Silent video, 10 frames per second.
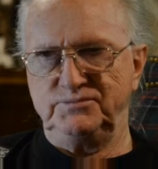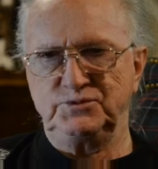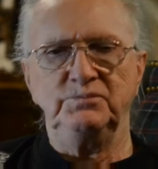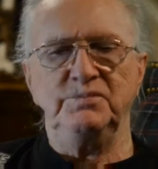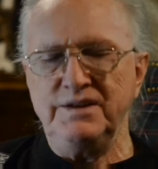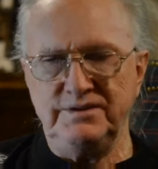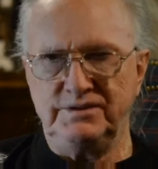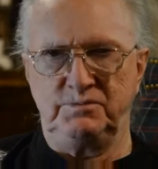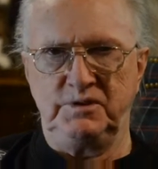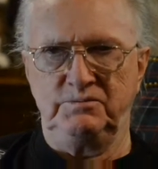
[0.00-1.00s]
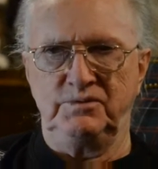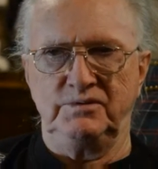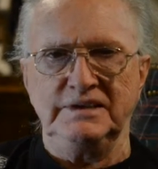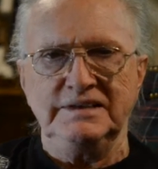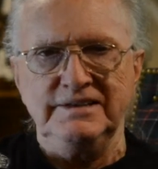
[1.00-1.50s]
tremendous people
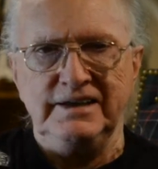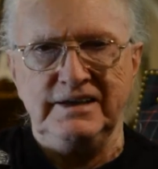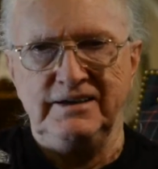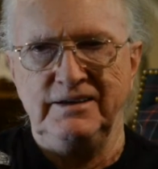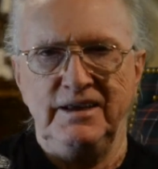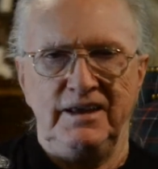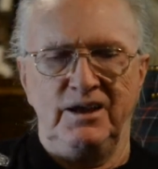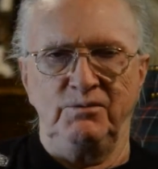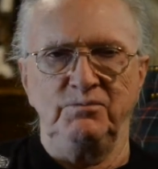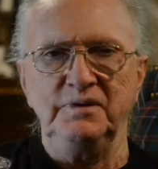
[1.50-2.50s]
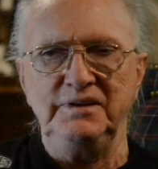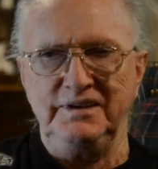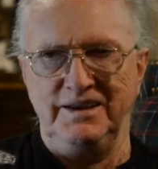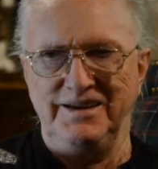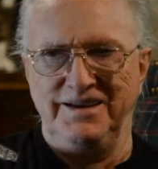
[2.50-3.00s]
and helped
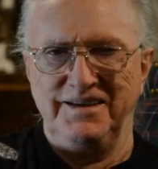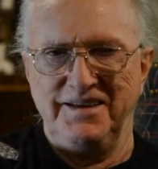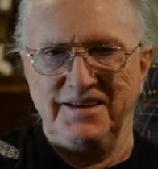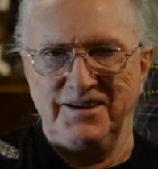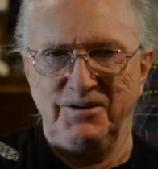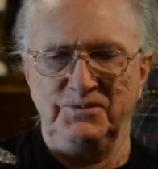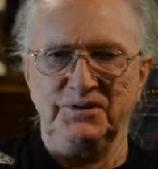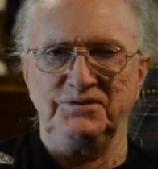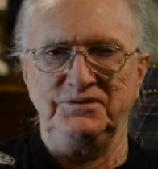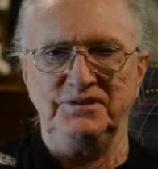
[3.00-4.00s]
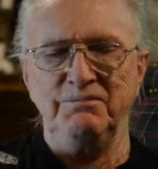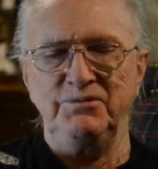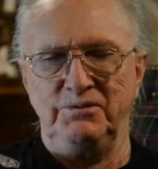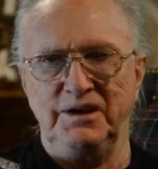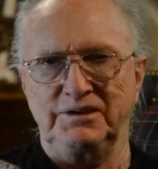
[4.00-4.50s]
this dumb
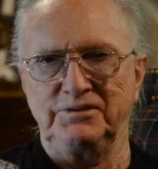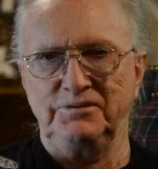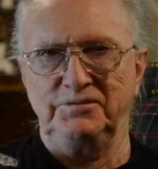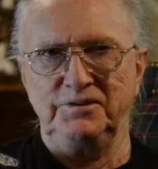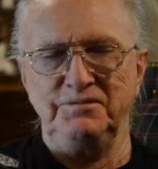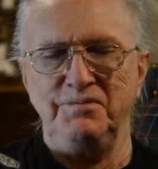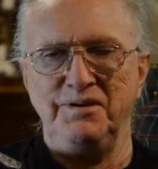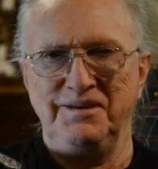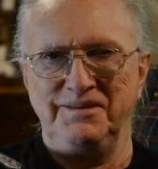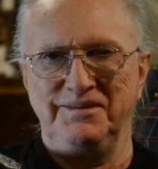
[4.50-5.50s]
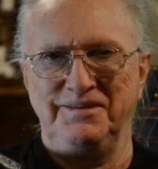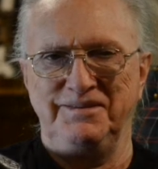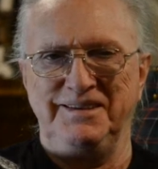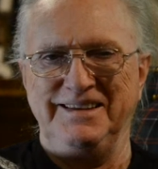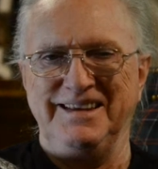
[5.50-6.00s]
director from the
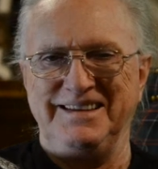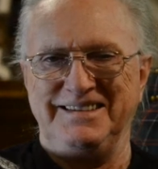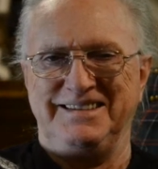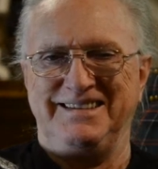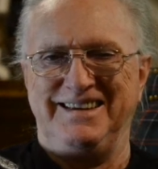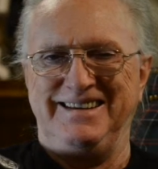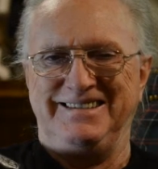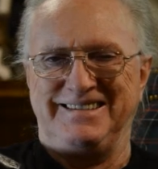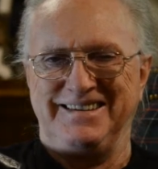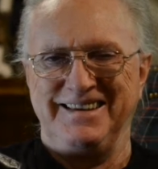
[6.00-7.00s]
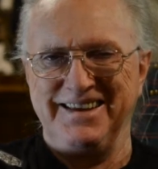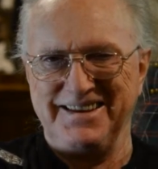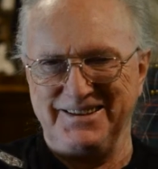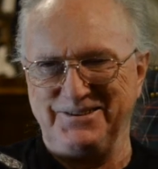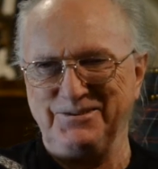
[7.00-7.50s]
United States
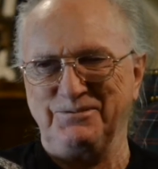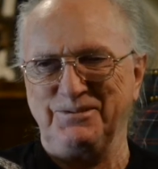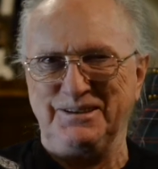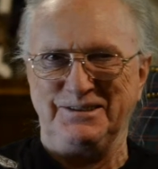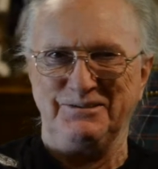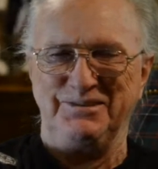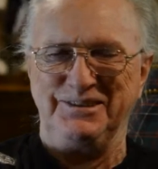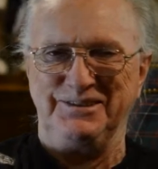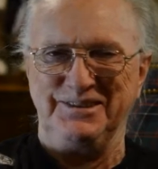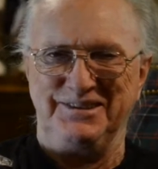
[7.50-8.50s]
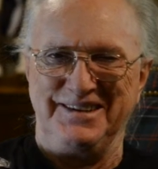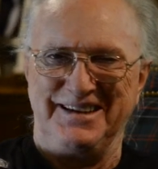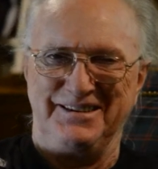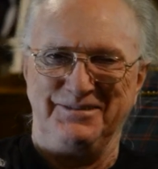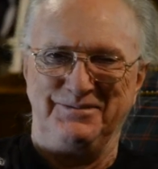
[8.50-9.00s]
do a reasonably good
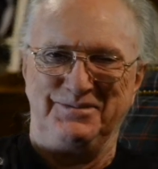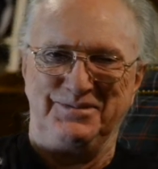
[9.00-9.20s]
job.